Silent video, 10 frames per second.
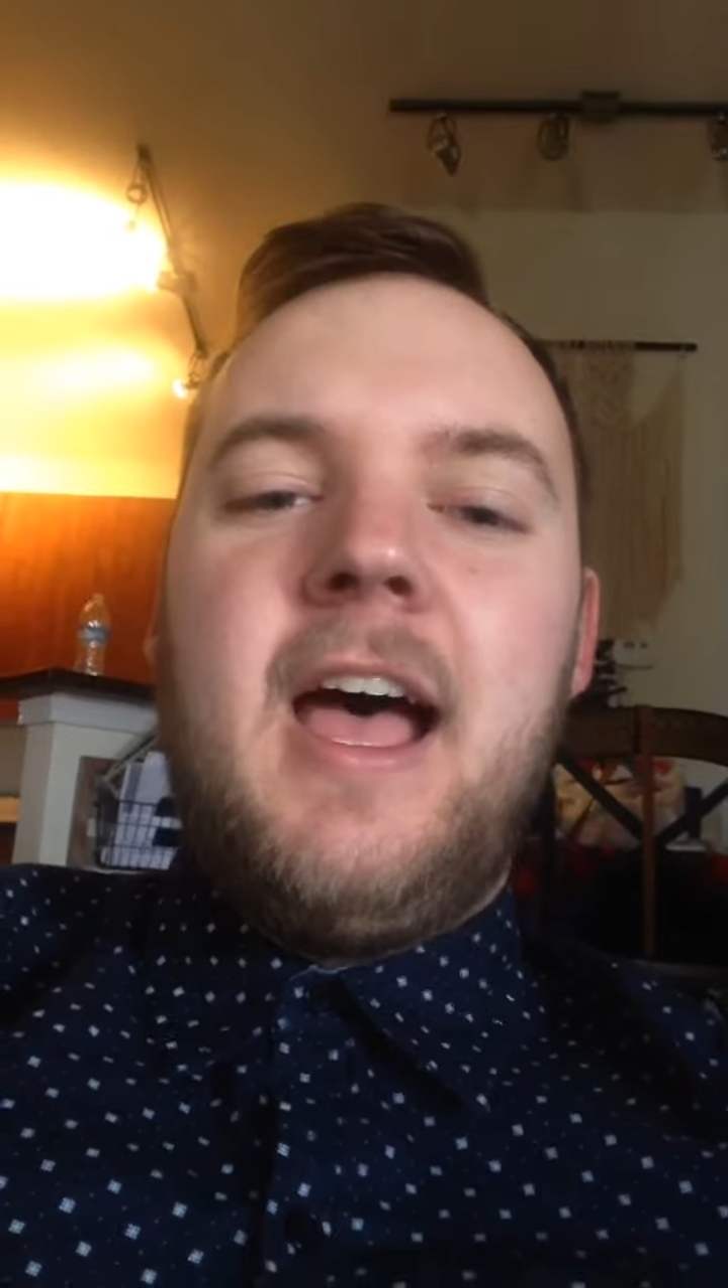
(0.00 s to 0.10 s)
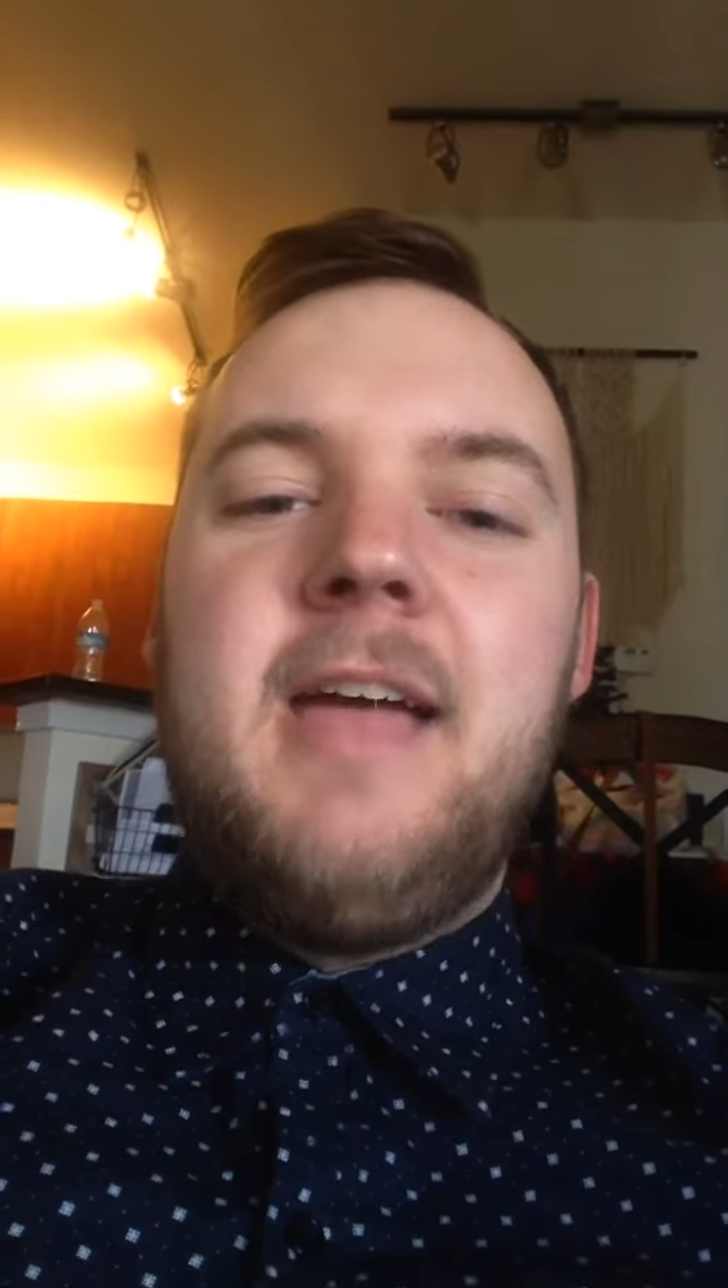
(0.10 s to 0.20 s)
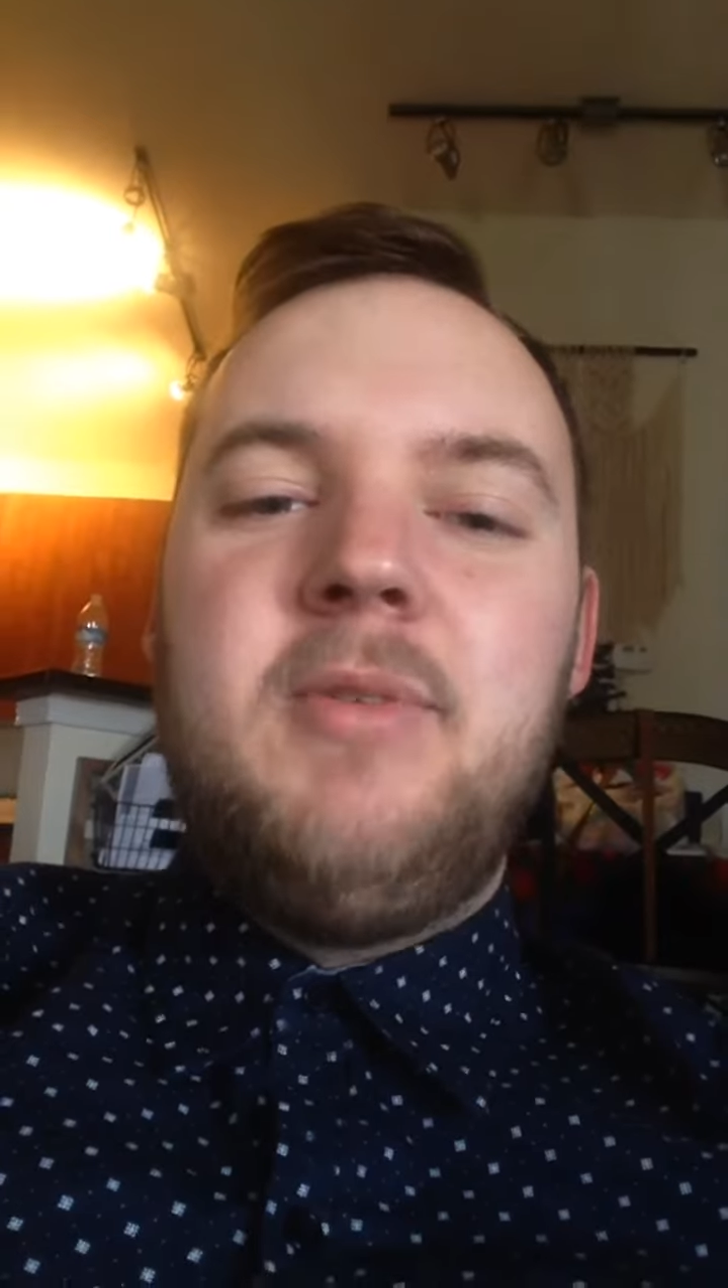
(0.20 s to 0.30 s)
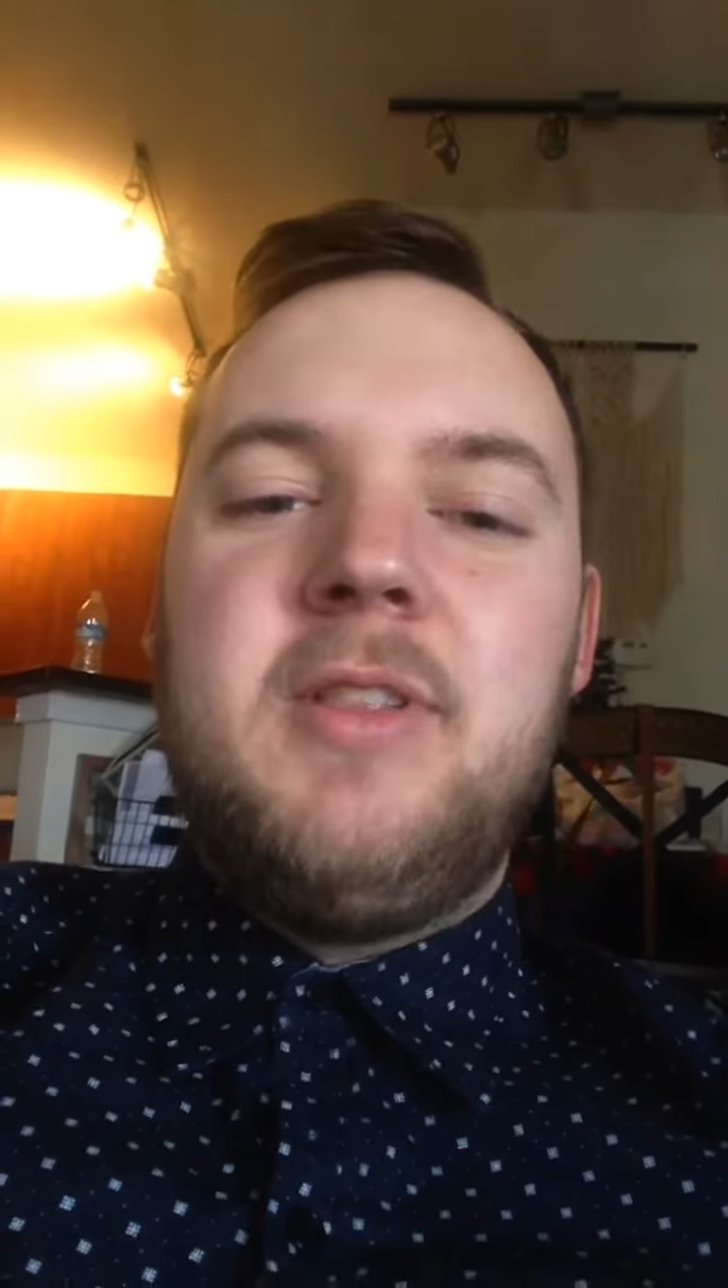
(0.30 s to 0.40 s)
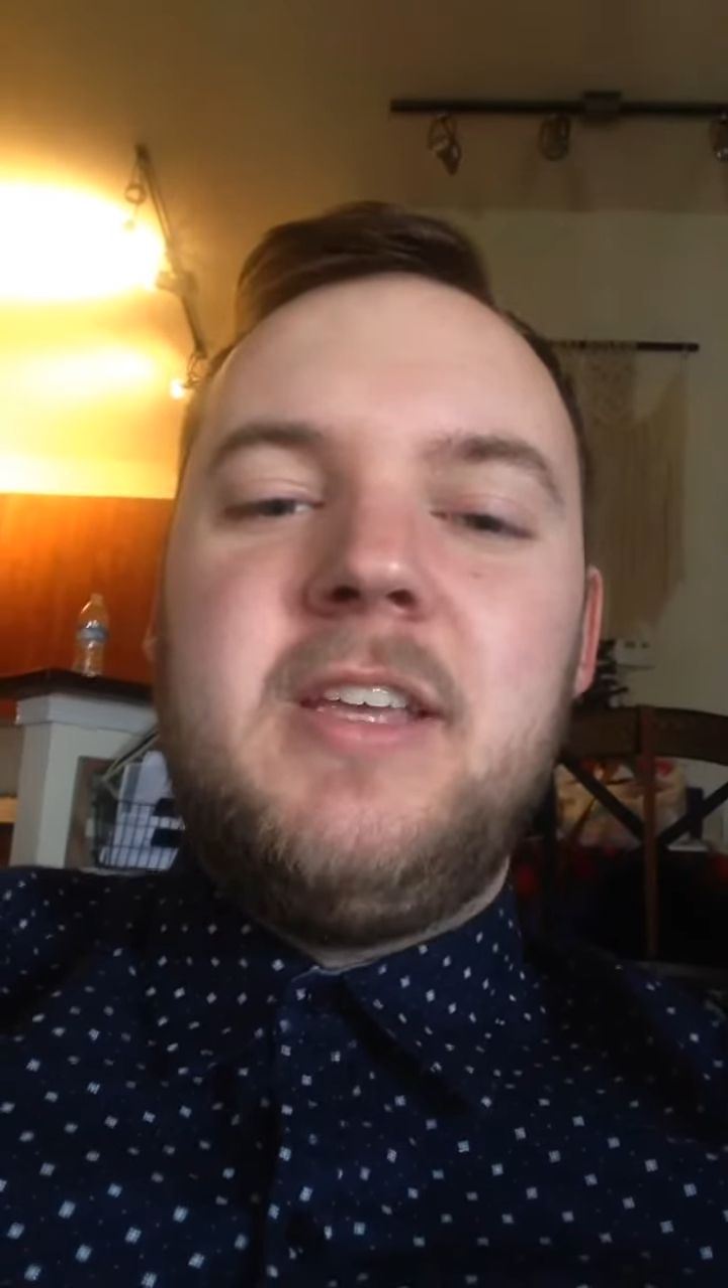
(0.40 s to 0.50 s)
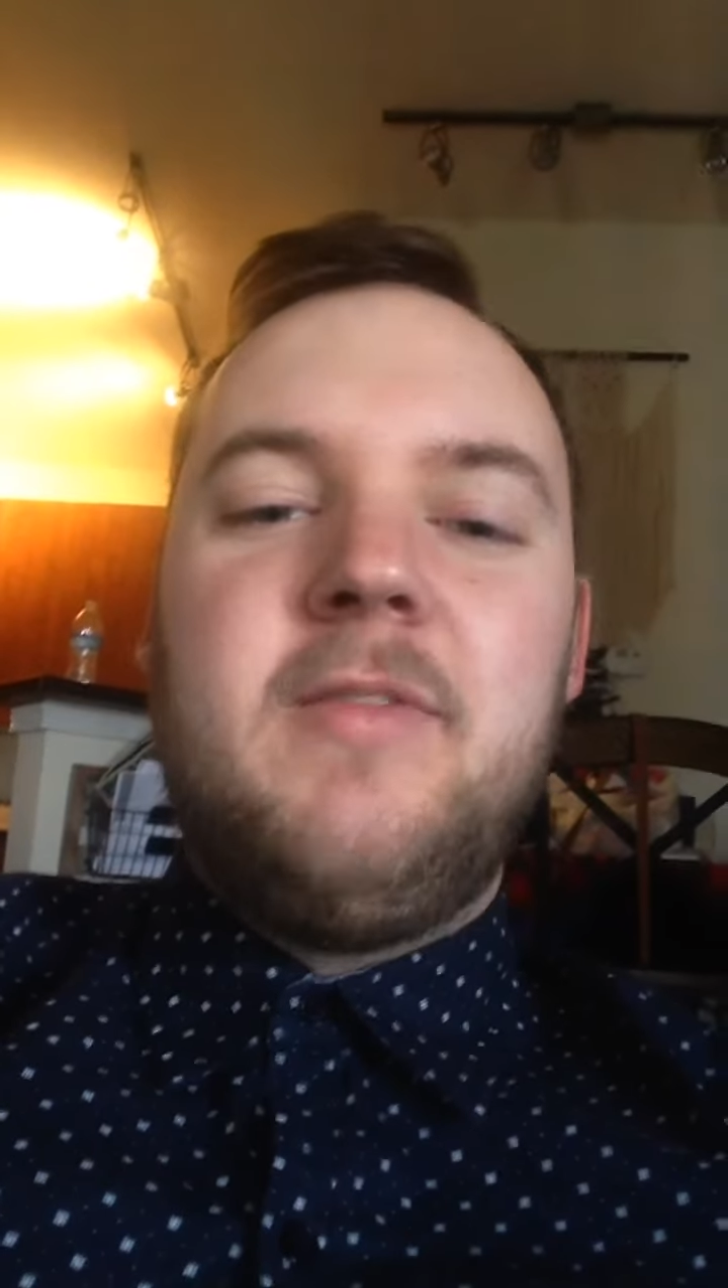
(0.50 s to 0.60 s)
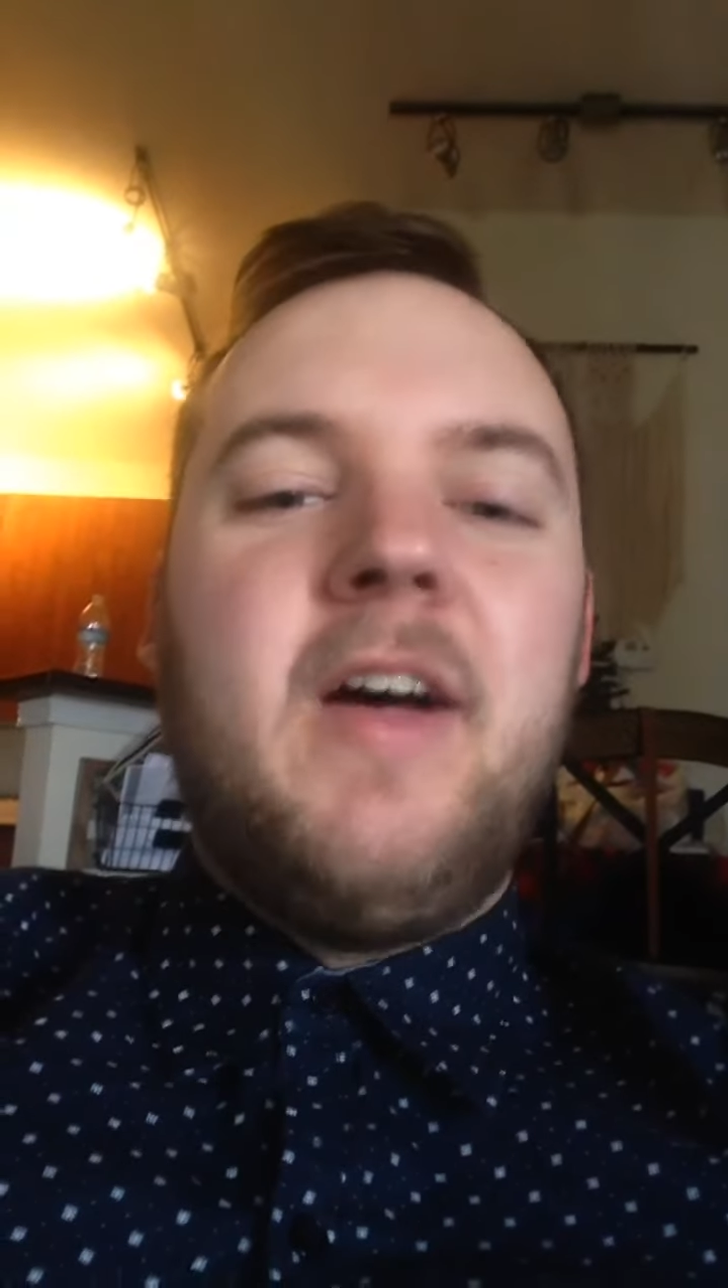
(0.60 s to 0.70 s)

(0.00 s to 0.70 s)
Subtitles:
I believe